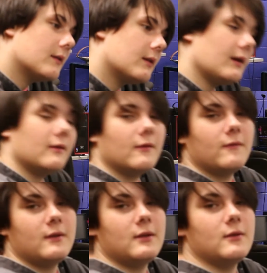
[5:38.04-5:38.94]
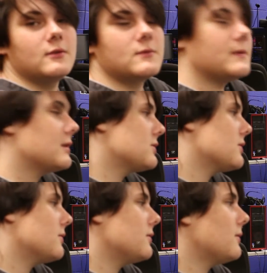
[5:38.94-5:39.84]
later videos we can
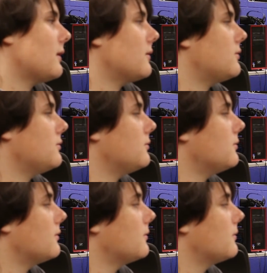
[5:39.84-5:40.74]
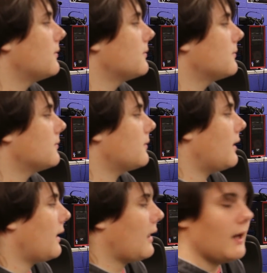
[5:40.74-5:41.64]
show you how to
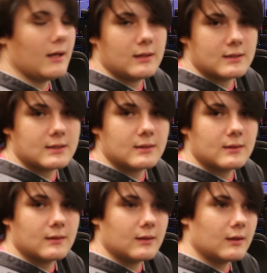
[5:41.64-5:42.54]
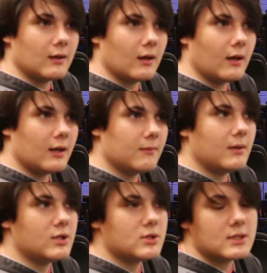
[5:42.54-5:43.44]
add a
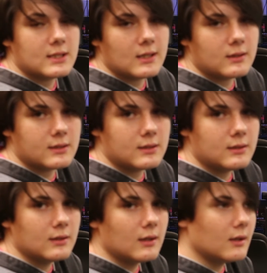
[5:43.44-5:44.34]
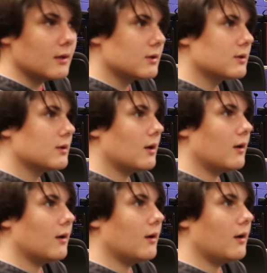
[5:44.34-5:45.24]
animation skeleton,
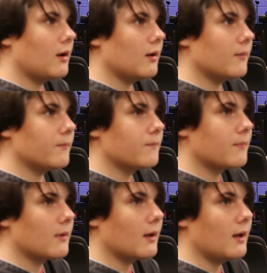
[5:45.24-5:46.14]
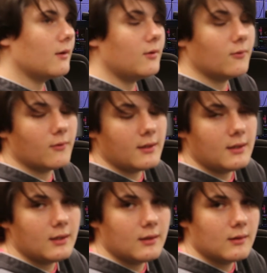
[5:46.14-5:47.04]
how to
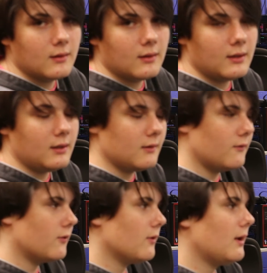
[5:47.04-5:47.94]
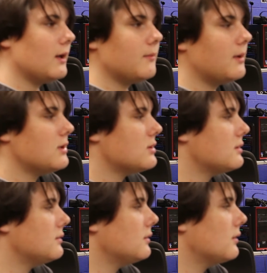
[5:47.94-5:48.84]
rig it for an
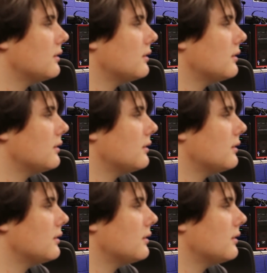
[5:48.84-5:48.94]
animation,